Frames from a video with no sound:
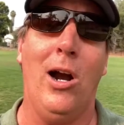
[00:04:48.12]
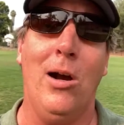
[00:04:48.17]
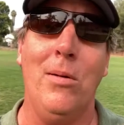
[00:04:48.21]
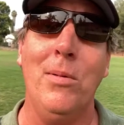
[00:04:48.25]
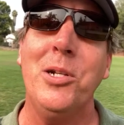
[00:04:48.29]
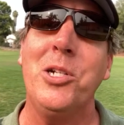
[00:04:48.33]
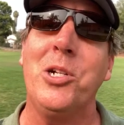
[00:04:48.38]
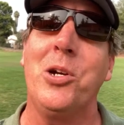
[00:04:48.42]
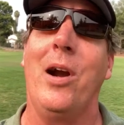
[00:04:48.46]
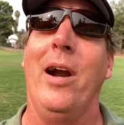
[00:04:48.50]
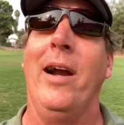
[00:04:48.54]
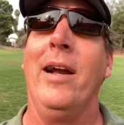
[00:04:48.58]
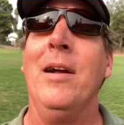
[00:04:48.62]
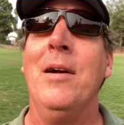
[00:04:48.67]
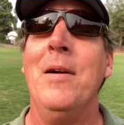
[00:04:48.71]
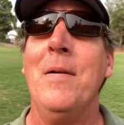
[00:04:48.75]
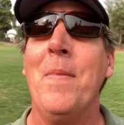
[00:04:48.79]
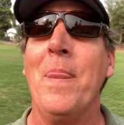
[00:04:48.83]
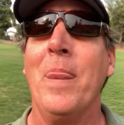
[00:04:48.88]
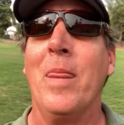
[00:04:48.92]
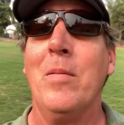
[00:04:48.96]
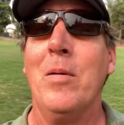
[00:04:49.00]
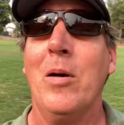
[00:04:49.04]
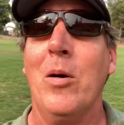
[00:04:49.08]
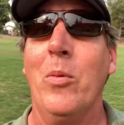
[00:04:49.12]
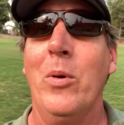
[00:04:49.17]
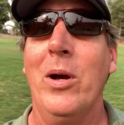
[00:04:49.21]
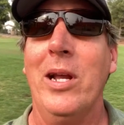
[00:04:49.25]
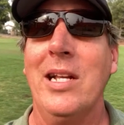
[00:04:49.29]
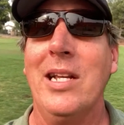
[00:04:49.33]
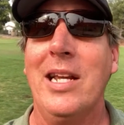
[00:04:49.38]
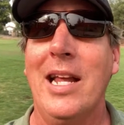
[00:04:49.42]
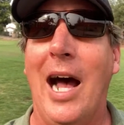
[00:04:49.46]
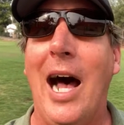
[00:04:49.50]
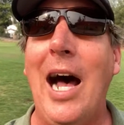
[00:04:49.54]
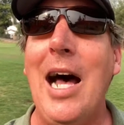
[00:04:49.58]
arbitrary. But
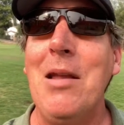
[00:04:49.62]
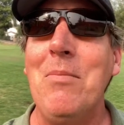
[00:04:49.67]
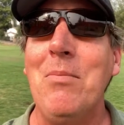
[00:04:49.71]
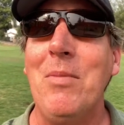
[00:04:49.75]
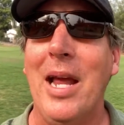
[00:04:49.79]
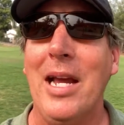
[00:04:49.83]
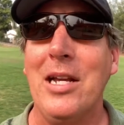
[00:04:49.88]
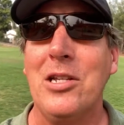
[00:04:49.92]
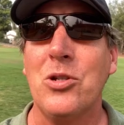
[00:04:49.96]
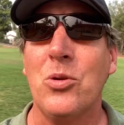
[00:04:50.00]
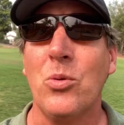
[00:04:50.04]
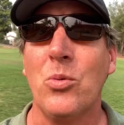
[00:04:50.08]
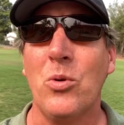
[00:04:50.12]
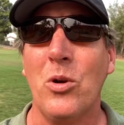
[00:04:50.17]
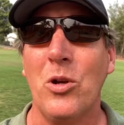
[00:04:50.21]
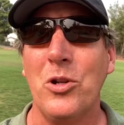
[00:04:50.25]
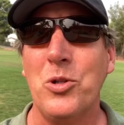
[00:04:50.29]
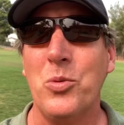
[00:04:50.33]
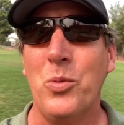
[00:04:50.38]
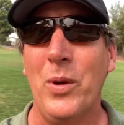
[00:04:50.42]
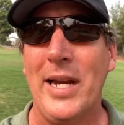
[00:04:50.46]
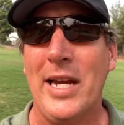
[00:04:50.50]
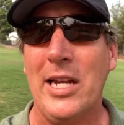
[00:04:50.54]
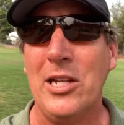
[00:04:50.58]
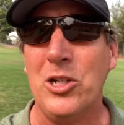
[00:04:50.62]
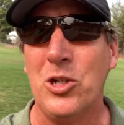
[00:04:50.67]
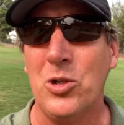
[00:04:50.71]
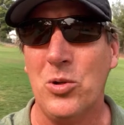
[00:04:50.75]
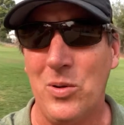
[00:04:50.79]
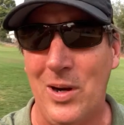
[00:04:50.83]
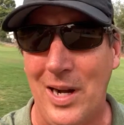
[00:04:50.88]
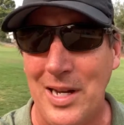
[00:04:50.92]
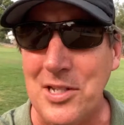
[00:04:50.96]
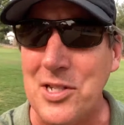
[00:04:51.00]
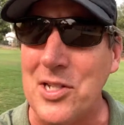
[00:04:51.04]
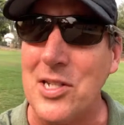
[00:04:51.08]
when God makes the rules, we can
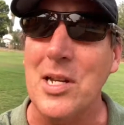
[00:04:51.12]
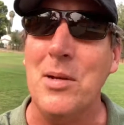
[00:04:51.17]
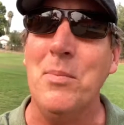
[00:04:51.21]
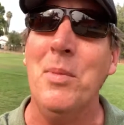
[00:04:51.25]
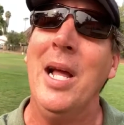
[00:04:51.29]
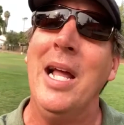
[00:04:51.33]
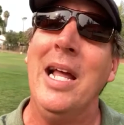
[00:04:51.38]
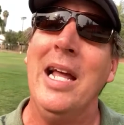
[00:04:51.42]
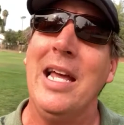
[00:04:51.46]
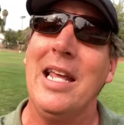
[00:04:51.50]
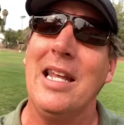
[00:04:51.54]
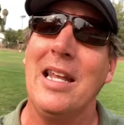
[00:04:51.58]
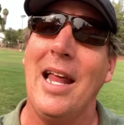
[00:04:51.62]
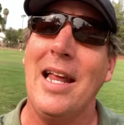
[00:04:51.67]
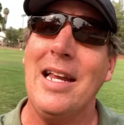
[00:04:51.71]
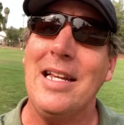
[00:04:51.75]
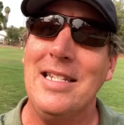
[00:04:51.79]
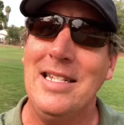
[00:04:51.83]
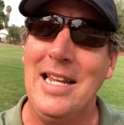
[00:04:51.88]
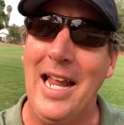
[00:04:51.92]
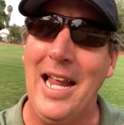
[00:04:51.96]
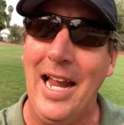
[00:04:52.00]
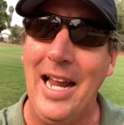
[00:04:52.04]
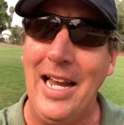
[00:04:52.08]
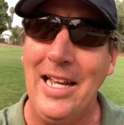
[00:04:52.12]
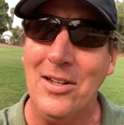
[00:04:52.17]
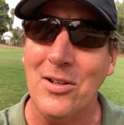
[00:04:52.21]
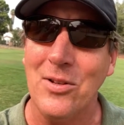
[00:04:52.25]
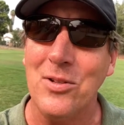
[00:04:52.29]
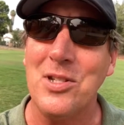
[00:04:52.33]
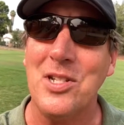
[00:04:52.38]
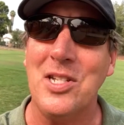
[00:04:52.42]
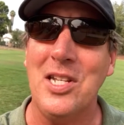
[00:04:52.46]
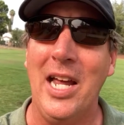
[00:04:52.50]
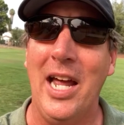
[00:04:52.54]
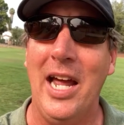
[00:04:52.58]
trust them. And like Daniel
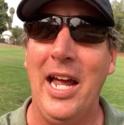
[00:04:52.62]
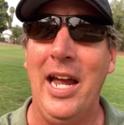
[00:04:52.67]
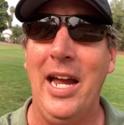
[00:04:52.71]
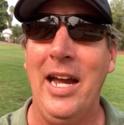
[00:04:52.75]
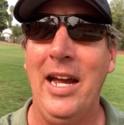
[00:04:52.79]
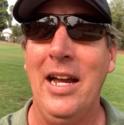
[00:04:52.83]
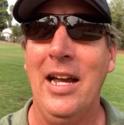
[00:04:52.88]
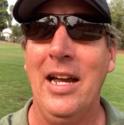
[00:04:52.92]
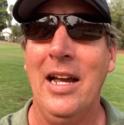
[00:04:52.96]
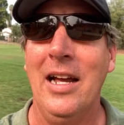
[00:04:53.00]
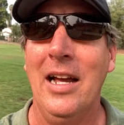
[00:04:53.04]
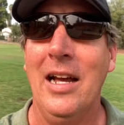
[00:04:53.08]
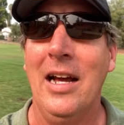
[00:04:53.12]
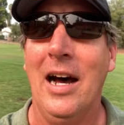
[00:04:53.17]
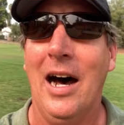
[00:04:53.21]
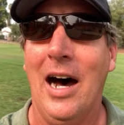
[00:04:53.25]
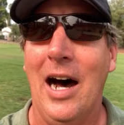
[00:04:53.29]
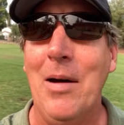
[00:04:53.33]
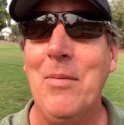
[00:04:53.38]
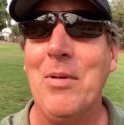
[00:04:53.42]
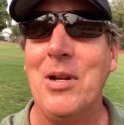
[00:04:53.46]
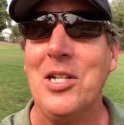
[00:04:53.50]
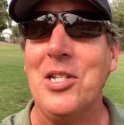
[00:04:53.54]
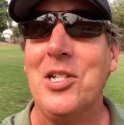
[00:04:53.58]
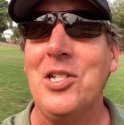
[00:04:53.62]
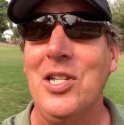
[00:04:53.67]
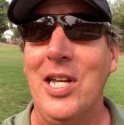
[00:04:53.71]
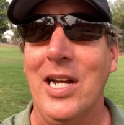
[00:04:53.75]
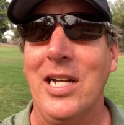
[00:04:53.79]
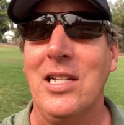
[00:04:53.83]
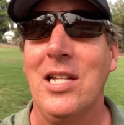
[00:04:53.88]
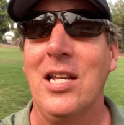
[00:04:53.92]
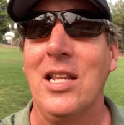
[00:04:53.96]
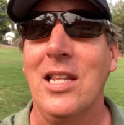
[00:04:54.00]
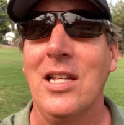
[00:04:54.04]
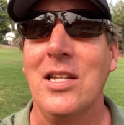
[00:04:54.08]
say, "I'm going to
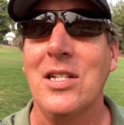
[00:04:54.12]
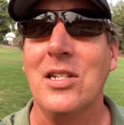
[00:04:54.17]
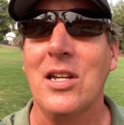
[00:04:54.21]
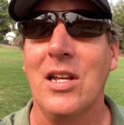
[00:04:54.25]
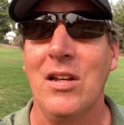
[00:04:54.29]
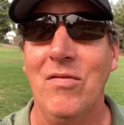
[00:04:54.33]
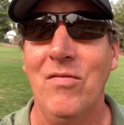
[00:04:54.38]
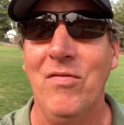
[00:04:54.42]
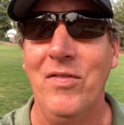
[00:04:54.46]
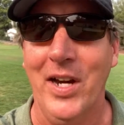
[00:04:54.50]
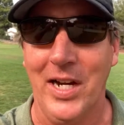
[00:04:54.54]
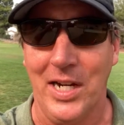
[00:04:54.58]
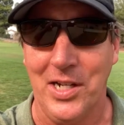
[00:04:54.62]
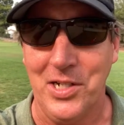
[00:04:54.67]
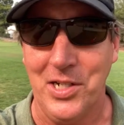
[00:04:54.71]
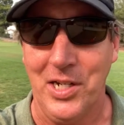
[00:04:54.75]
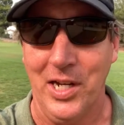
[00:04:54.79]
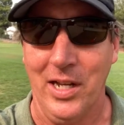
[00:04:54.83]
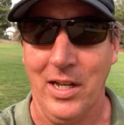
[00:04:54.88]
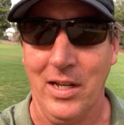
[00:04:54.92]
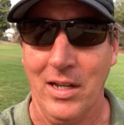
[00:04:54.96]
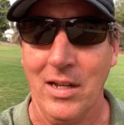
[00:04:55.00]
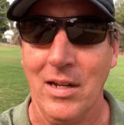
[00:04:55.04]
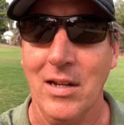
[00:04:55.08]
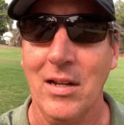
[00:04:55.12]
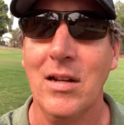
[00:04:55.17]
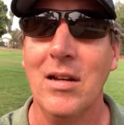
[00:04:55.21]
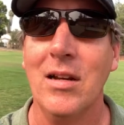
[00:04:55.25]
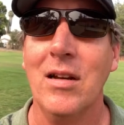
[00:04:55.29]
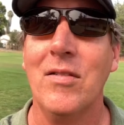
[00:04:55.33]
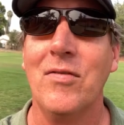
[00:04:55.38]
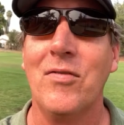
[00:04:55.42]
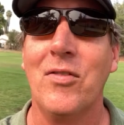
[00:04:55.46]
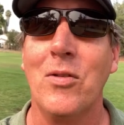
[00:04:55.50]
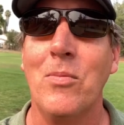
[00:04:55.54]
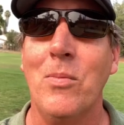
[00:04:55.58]
stick to this conviction
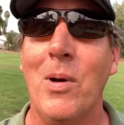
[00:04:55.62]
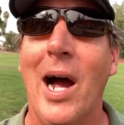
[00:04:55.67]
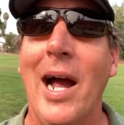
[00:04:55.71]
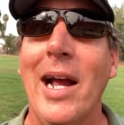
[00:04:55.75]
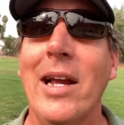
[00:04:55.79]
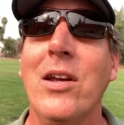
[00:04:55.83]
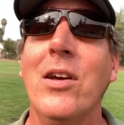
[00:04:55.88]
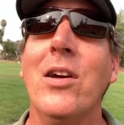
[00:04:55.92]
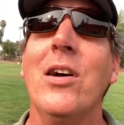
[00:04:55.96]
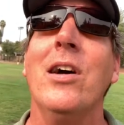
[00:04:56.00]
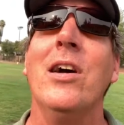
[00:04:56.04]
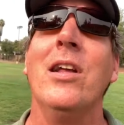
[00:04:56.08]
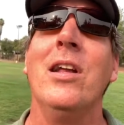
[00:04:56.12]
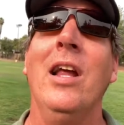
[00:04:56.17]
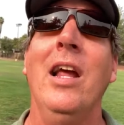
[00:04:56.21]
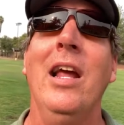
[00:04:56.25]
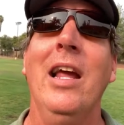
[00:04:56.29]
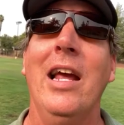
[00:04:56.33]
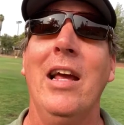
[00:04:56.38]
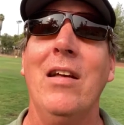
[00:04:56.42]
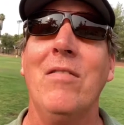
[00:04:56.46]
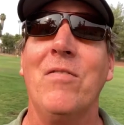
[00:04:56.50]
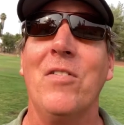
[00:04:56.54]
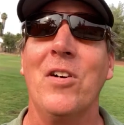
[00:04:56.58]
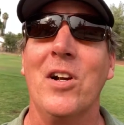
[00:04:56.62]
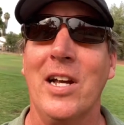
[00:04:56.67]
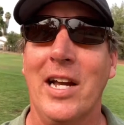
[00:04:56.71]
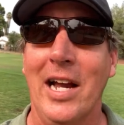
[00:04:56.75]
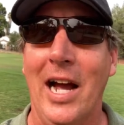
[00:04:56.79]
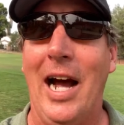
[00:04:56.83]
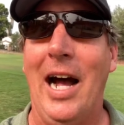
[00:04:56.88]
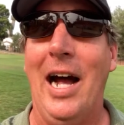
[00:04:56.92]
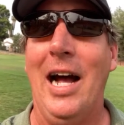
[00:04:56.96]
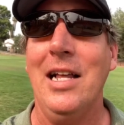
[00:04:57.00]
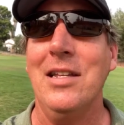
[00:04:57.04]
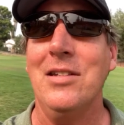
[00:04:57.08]
for my good and for
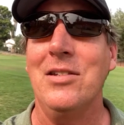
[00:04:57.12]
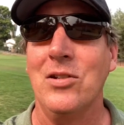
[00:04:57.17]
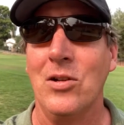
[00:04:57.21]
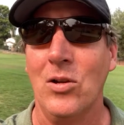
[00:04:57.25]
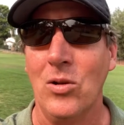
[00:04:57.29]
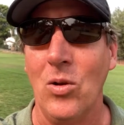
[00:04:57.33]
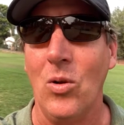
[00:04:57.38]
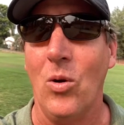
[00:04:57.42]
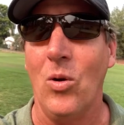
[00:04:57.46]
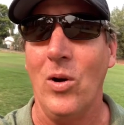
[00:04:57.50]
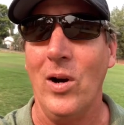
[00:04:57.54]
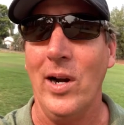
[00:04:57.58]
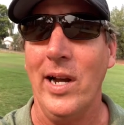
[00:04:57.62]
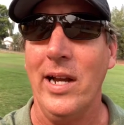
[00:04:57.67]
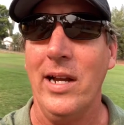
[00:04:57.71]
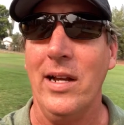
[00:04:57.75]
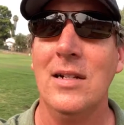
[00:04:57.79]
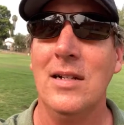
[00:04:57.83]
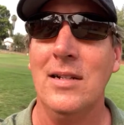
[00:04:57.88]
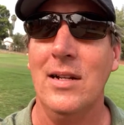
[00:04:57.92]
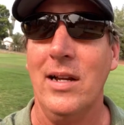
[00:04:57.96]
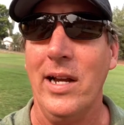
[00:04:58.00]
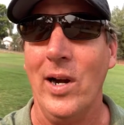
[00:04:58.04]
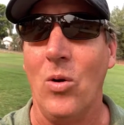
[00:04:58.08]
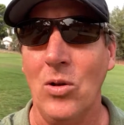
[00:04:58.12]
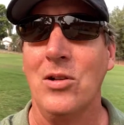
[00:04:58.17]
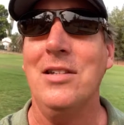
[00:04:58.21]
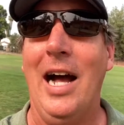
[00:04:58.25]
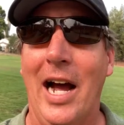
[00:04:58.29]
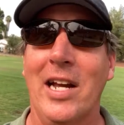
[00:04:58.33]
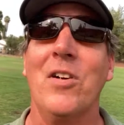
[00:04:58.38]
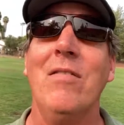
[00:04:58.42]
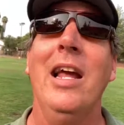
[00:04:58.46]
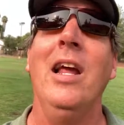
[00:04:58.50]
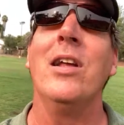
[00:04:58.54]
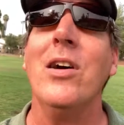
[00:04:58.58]
God's glory."
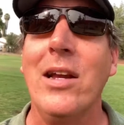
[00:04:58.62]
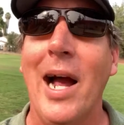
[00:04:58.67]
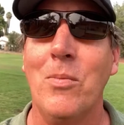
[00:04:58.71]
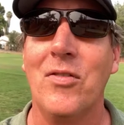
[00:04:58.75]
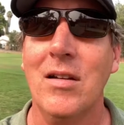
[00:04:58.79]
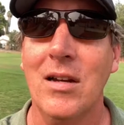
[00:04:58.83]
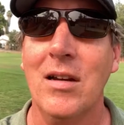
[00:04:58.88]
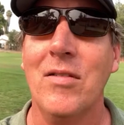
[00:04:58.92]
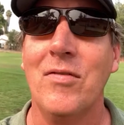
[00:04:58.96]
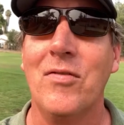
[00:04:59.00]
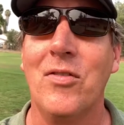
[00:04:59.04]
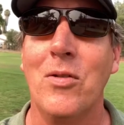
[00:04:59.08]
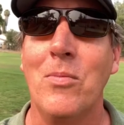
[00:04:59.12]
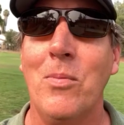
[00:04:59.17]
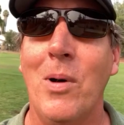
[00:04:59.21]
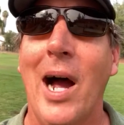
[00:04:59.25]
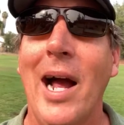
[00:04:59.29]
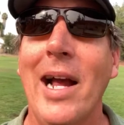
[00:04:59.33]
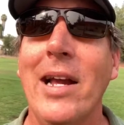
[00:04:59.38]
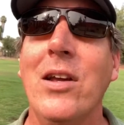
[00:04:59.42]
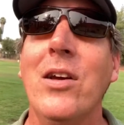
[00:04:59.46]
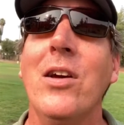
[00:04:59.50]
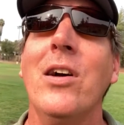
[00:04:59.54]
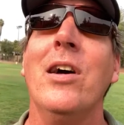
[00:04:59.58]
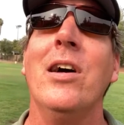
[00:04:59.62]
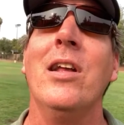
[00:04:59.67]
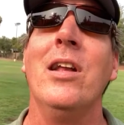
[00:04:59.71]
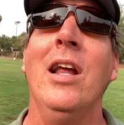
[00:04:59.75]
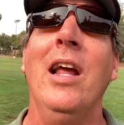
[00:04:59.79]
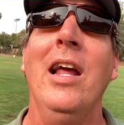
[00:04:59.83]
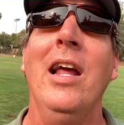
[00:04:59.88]
For my good